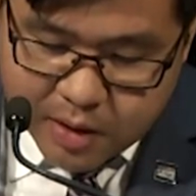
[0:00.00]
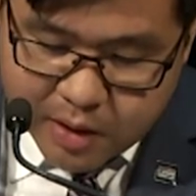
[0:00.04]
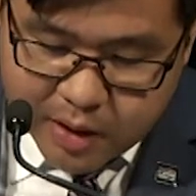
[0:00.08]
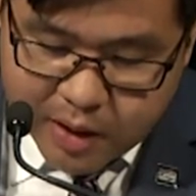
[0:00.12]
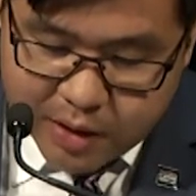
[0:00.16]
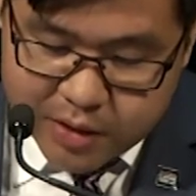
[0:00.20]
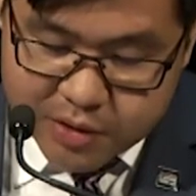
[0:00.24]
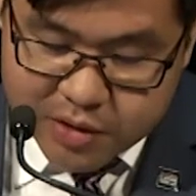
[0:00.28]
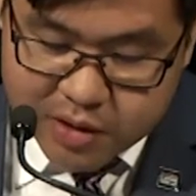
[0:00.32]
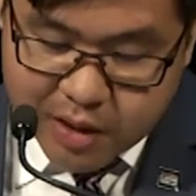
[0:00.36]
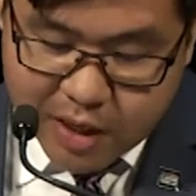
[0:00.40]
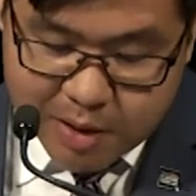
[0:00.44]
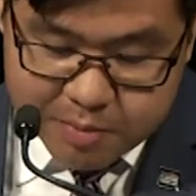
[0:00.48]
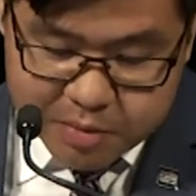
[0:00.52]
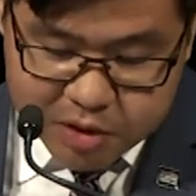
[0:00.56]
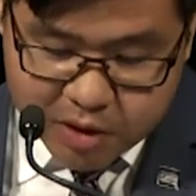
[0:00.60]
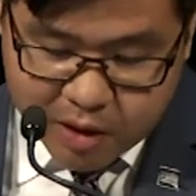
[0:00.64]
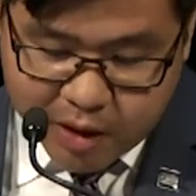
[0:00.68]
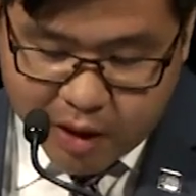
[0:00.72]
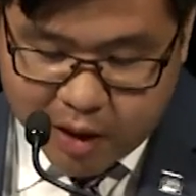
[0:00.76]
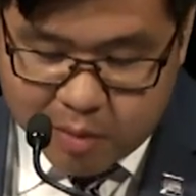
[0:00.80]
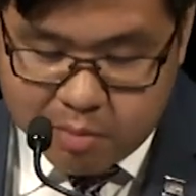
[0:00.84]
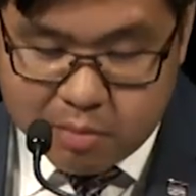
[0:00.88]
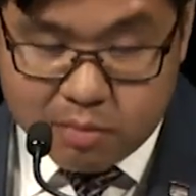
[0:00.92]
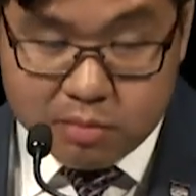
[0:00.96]
At the same
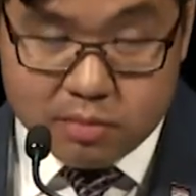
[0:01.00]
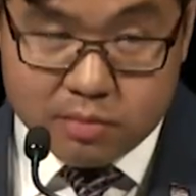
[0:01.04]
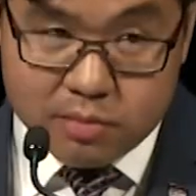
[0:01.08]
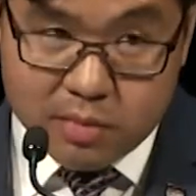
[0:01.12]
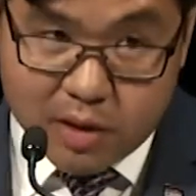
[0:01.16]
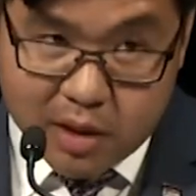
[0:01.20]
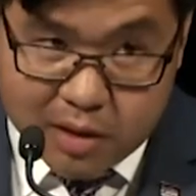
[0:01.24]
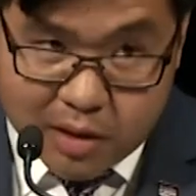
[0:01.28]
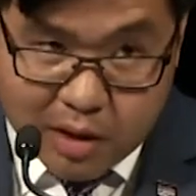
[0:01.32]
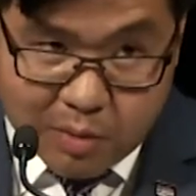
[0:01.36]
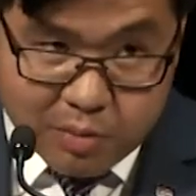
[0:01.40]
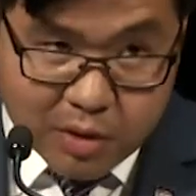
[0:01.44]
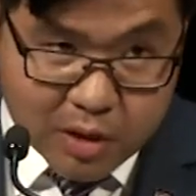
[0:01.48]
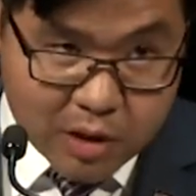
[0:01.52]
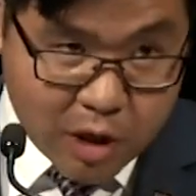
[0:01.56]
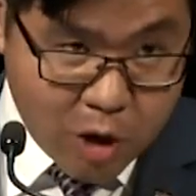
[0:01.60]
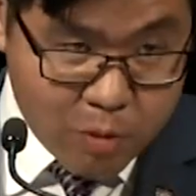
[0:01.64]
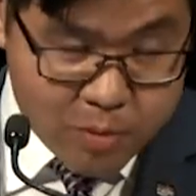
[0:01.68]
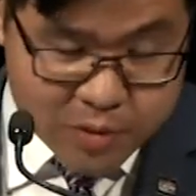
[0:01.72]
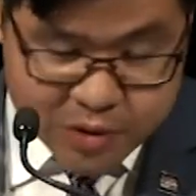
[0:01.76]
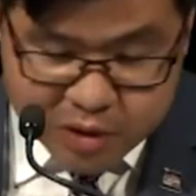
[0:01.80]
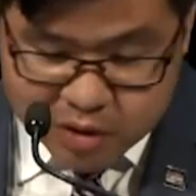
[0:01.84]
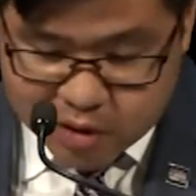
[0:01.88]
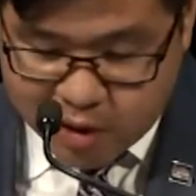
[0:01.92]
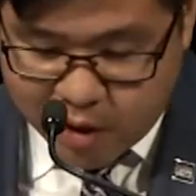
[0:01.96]
time, let there be no
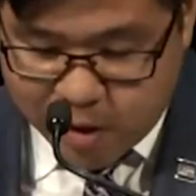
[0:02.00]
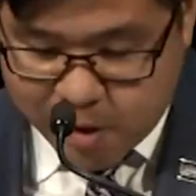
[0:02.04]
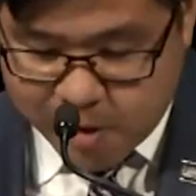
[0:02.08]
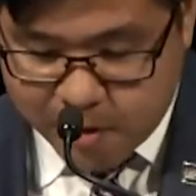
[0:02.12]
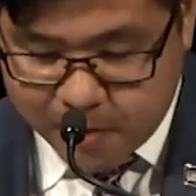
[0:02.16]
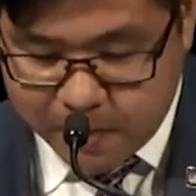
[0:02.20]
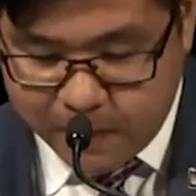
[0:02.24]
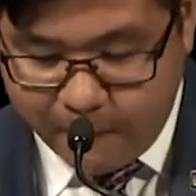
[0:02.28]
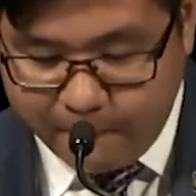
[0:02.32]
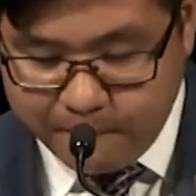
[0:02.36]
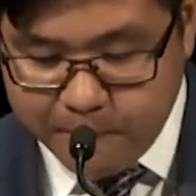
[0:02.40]
mistake,